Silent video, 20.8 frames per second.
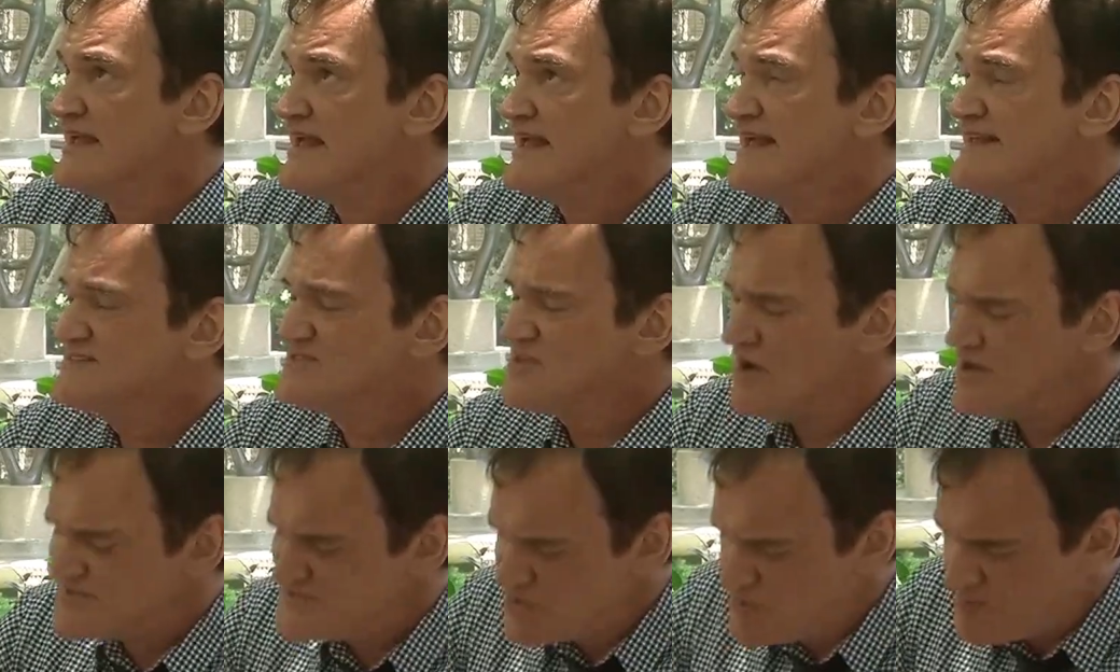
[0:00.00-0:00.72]
it's
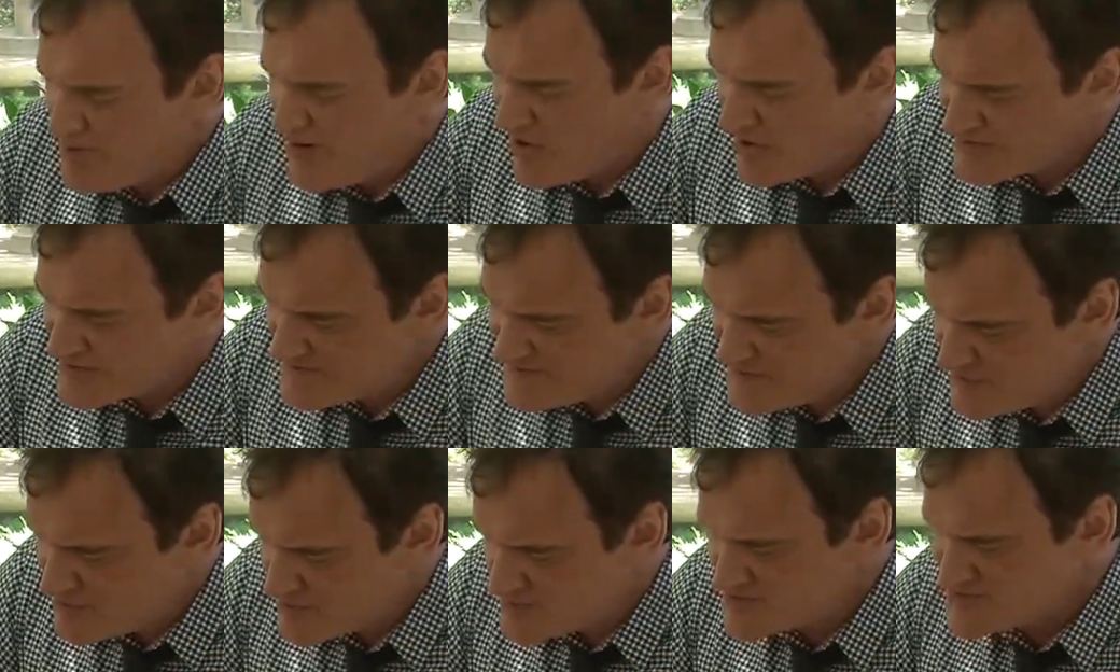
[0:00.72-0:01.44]
also part of
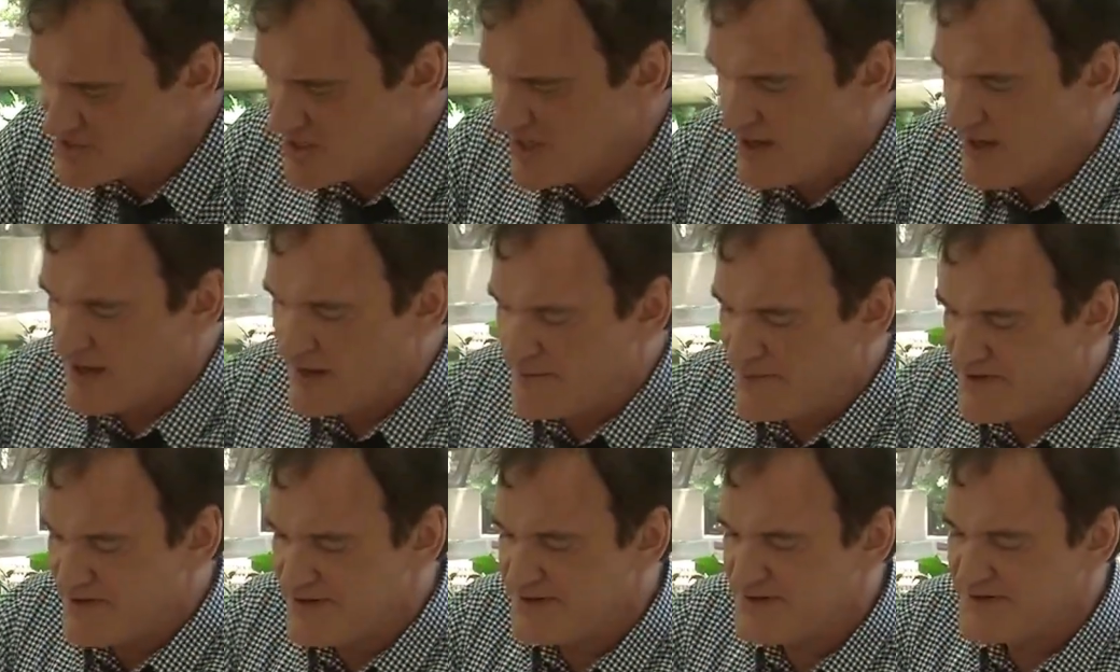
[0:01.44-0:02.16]
your job.